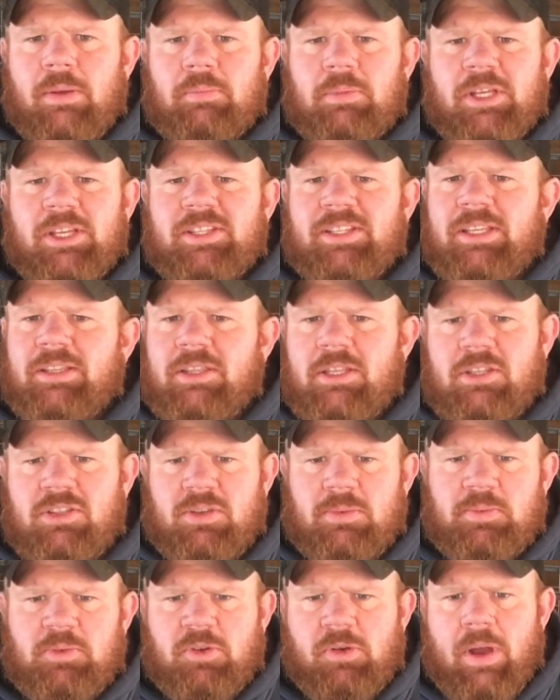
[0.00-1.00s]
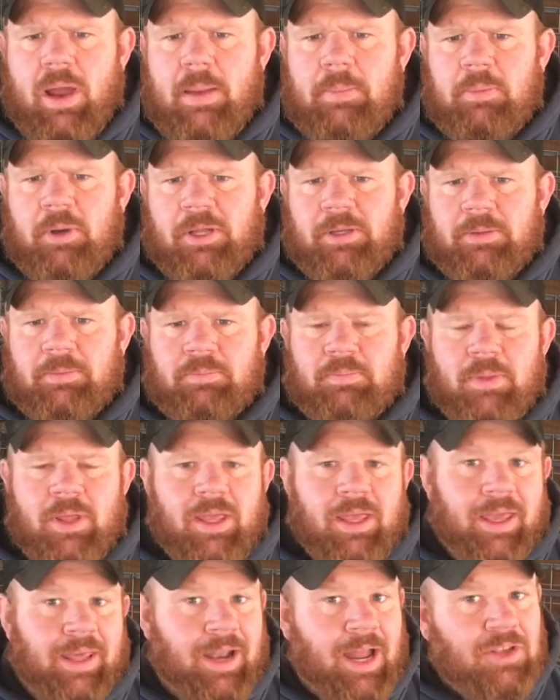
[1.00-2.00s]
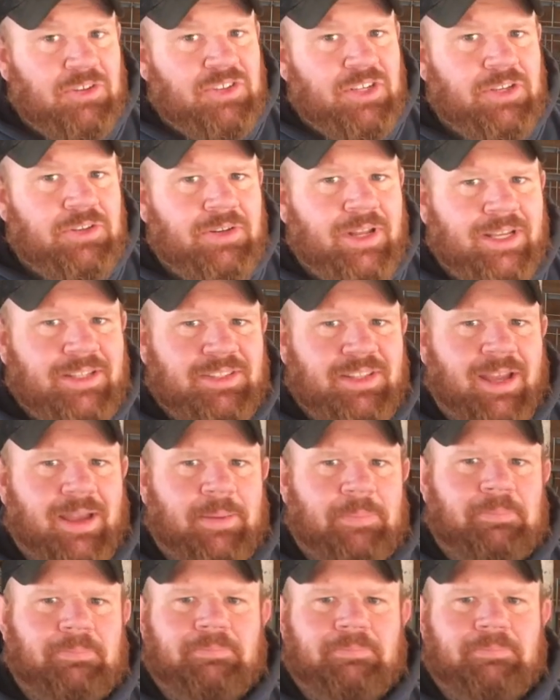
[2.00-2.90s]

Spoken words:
please hit the subscribe button, and I'll see you next time.